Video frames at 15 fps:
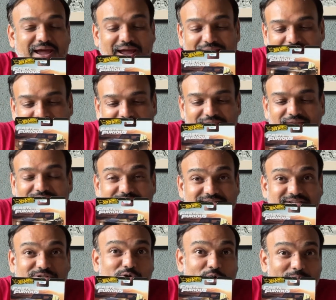And I think this
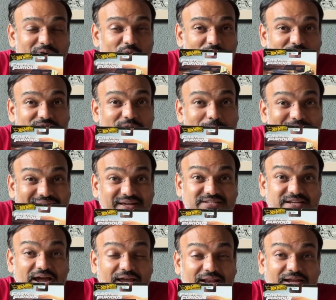is going to be one of the biggest
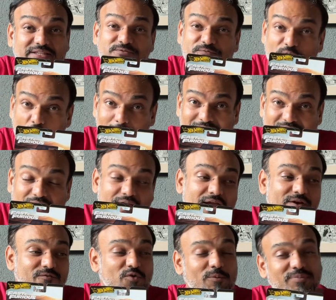highlights for me
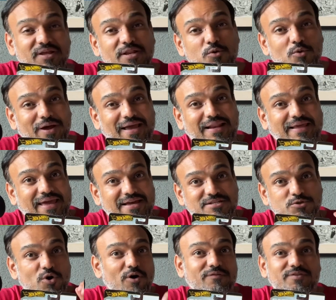from the new
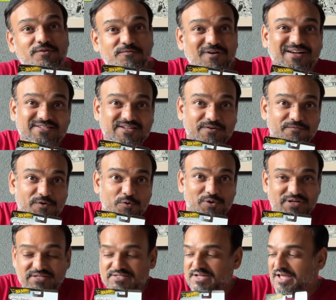LKs of the Fast and
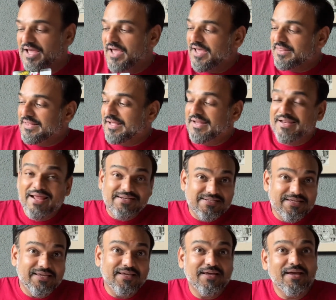Furious. The
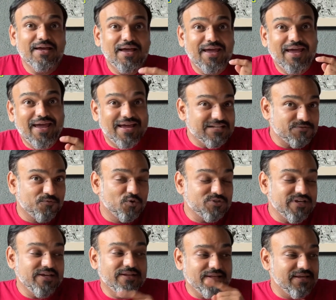Letty
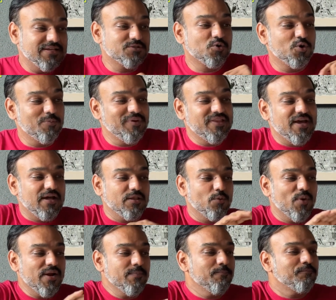S14 is going to be the other one.